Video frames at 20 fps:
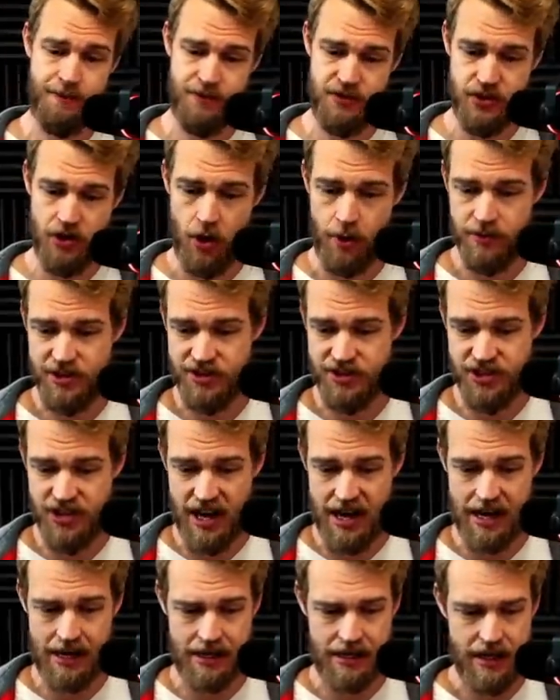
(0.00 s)
So I'm just
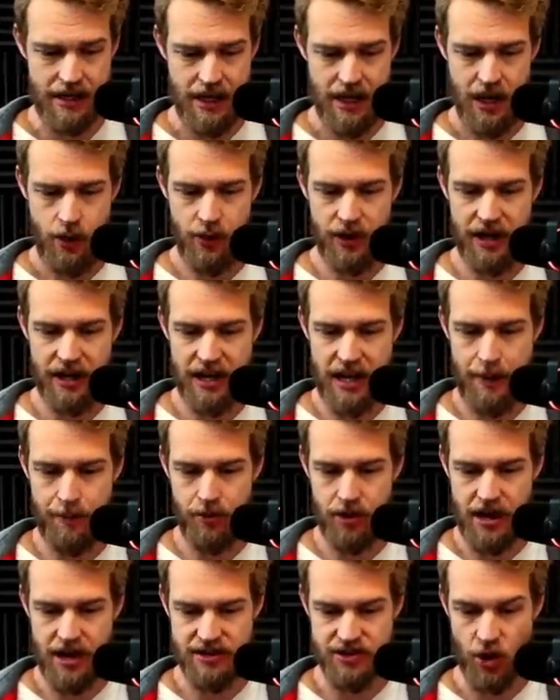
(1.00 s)
saying we got to keep
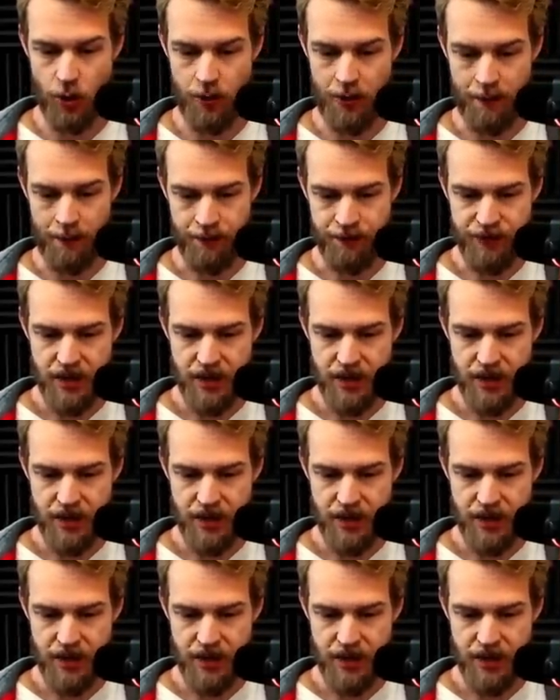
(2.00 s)
our eyes open.